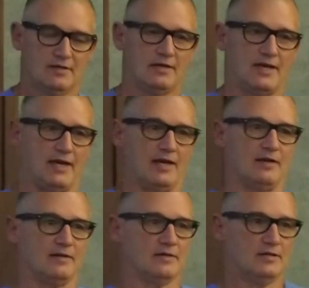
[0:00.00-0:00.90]

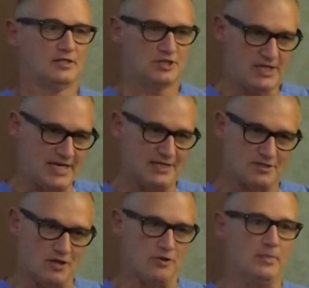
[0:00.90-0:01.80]
and seats
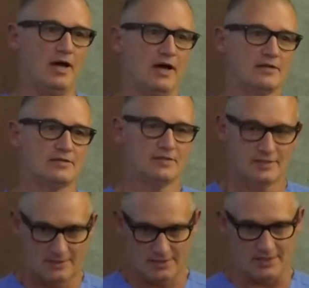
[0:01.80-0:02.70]
on the bus
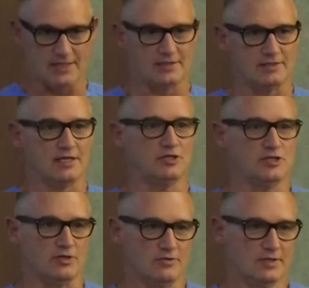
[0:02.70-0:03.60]
to get to
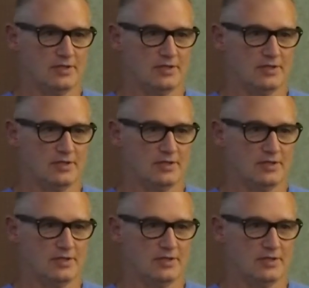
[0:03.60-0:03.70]
tissue.